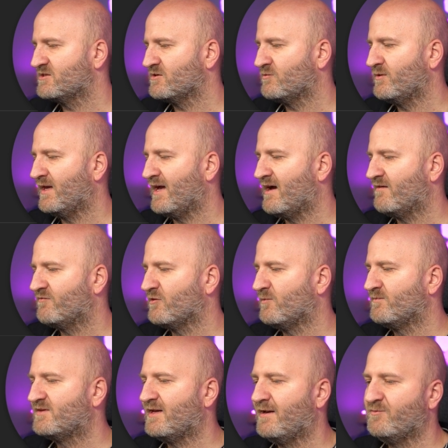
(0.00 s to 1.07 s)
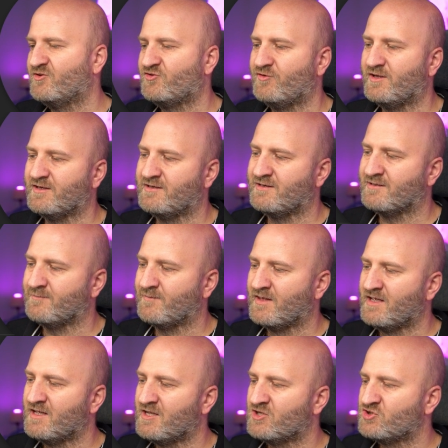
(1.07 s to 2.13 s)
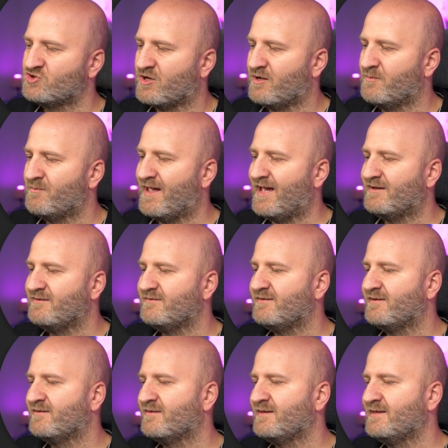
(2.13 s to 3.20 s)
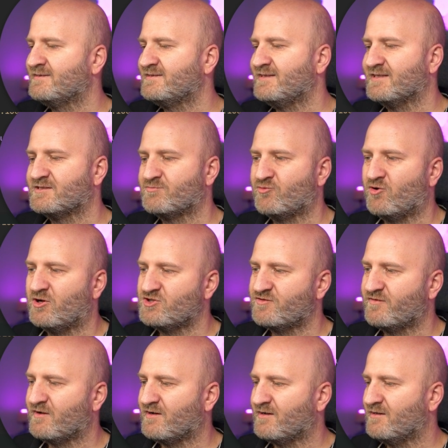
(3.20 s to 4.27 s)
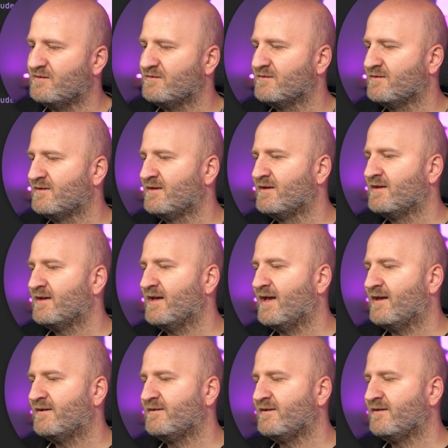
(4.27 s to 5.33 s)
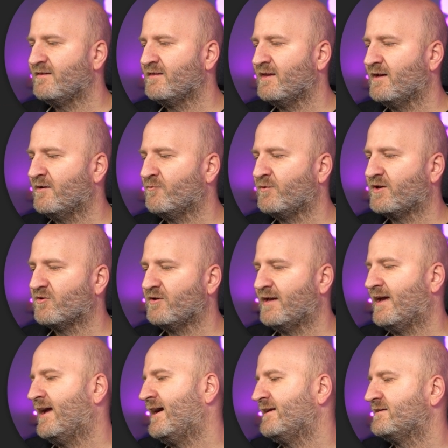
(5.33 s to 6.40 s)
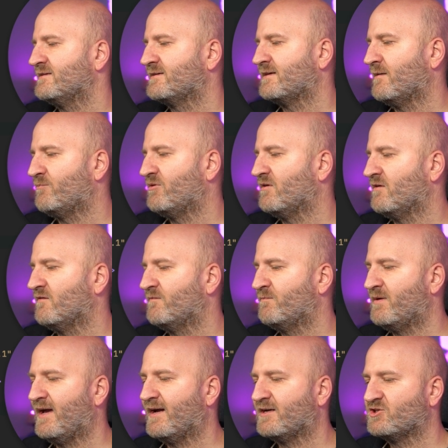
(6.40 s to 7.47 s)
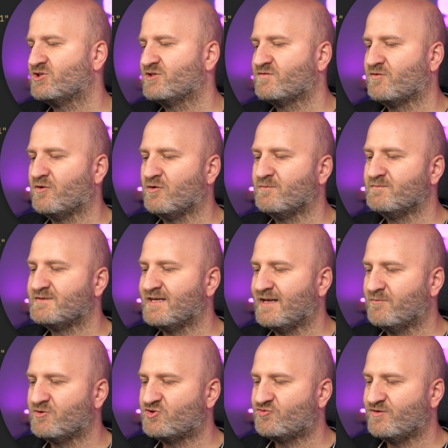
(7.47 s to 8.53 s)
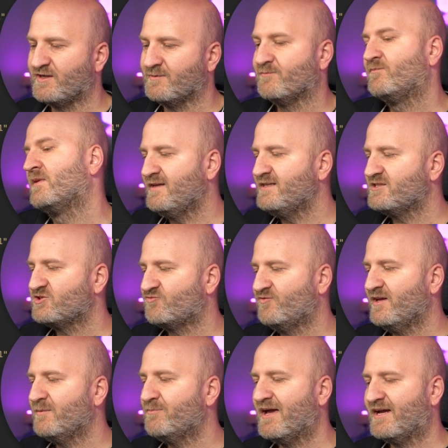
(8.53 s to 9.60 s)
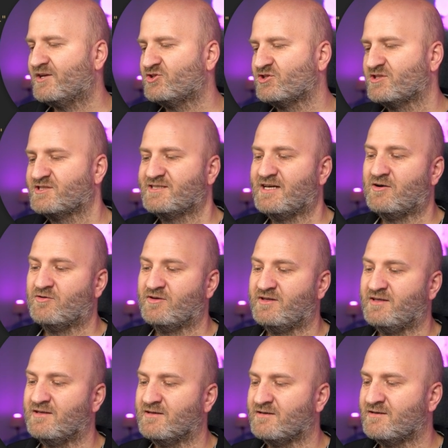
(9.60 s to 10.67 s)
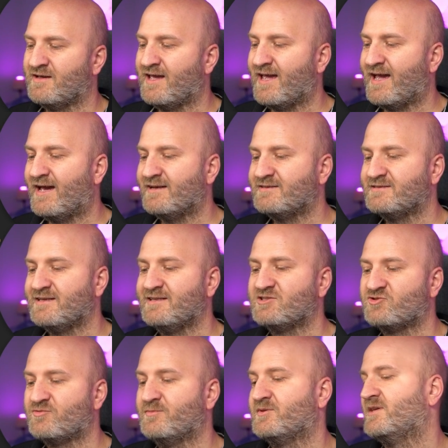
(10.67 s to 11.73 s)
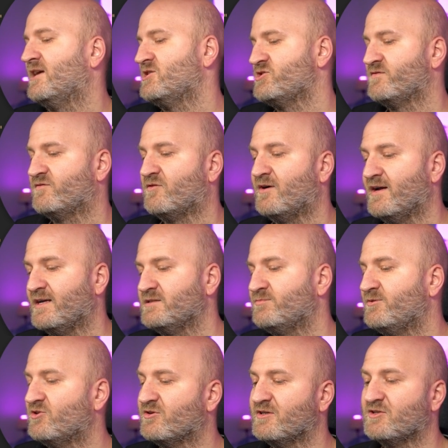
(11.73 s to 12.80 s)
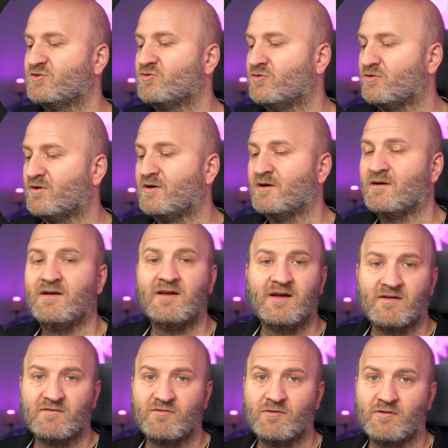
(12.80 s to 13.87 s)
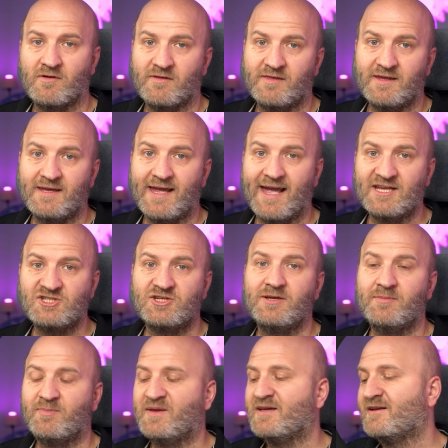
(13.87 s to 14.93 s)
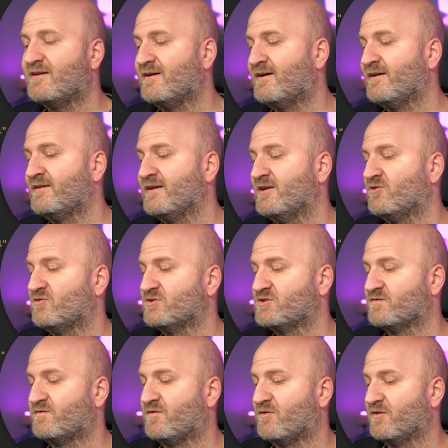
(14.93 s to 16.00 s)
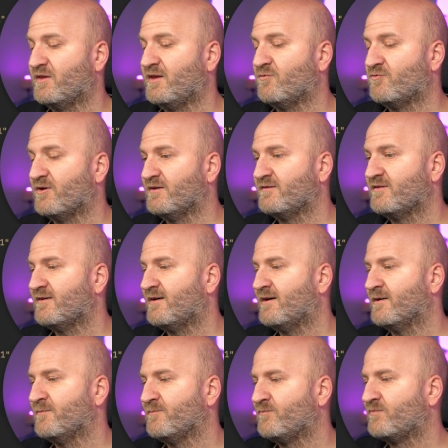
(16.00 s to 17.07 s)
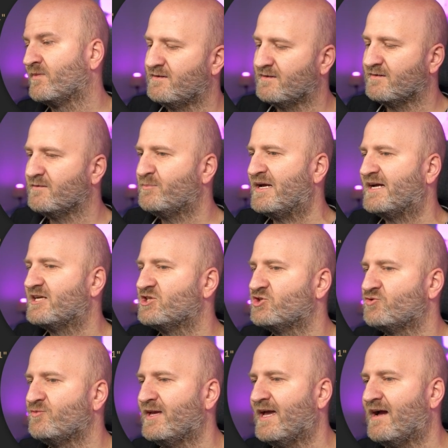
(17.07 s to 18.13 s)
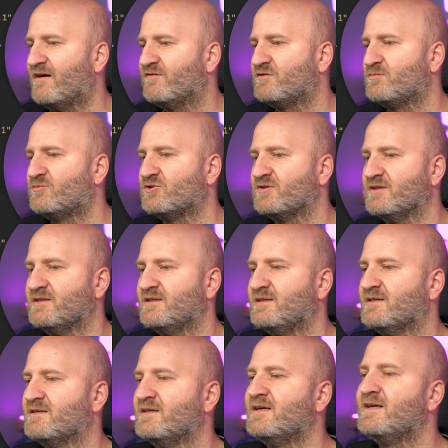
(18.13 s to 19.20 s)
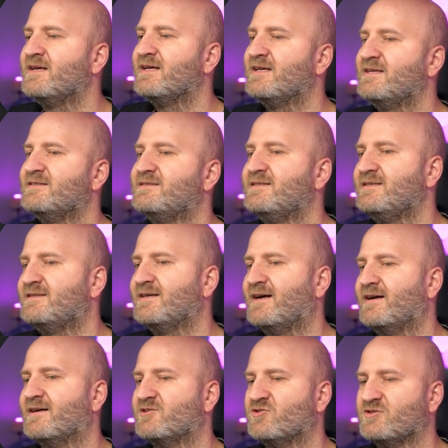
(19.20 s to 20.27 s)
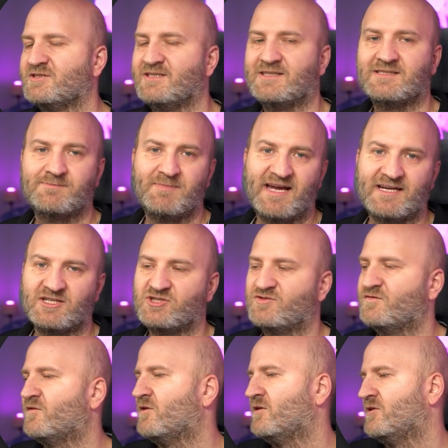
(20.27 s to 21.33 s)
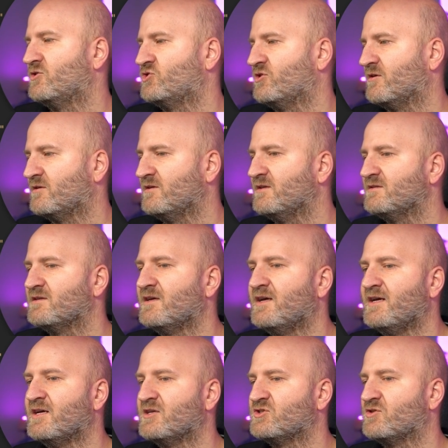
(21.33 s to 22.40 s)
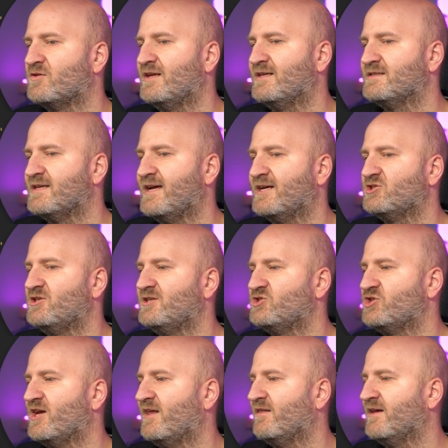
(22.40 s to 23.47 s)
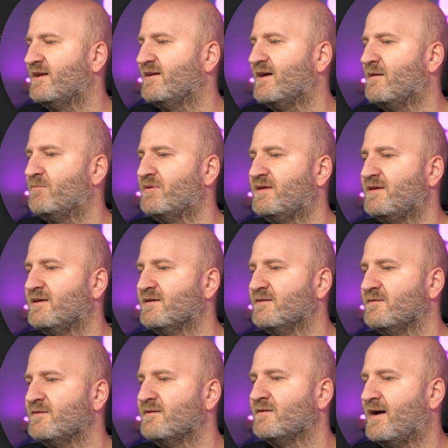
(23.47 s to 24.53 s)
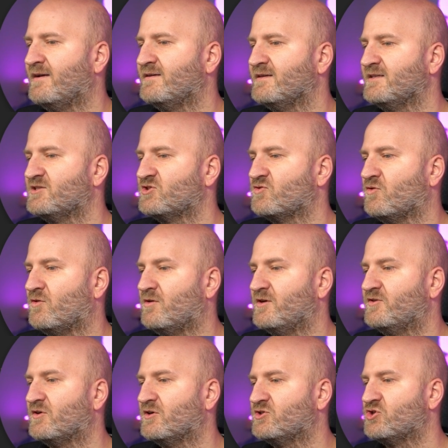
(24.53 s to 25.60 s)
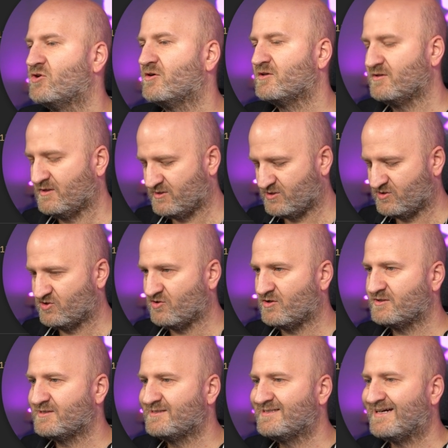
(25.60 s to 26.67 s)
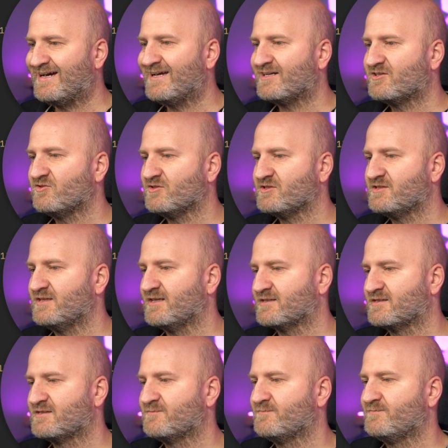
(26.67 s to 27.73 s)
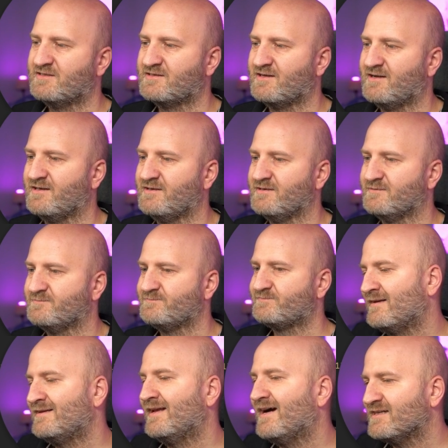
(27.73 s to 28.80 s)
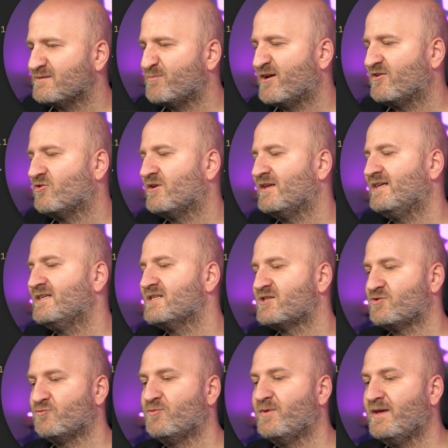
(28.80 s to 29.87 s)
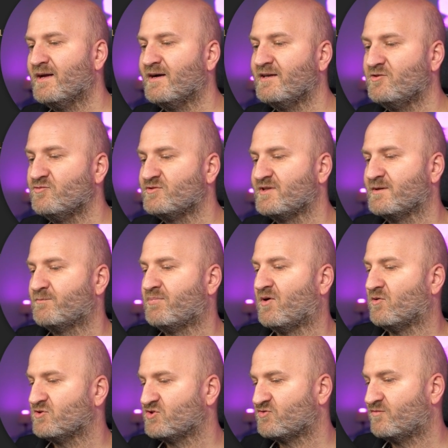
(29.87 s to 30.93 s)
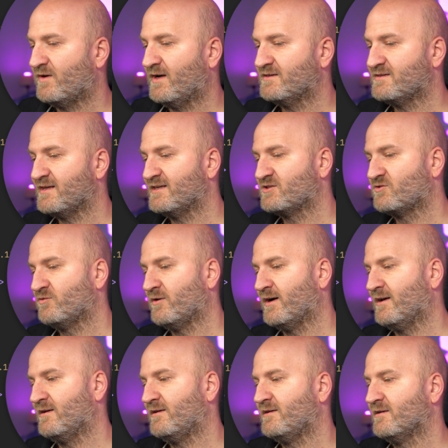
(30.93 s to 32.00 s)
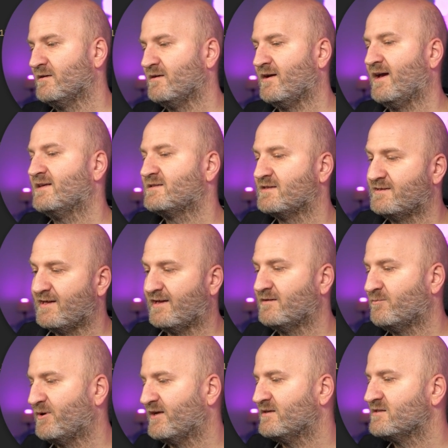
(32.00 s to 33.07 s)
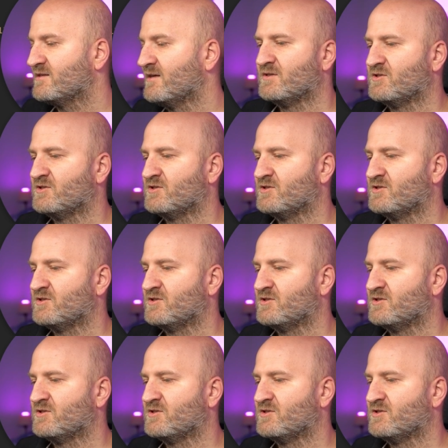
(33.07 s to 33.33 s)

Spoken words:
So we have OpenTelemetry in here. So I'm editing the csproj file. And in there, we're going to add a couple of packages for OpenTelemetry. These three packages down here add instrumentation for ASP.NET Core, for the HTTP client, and also for the runtime. Another package we have to put in here is the diagnostics package for hot chocolate. So let's actually chain that up here, and it's called hotchocolate.diagnostics, this guy here. And last but not least, we are using PostgreSQL here as a database.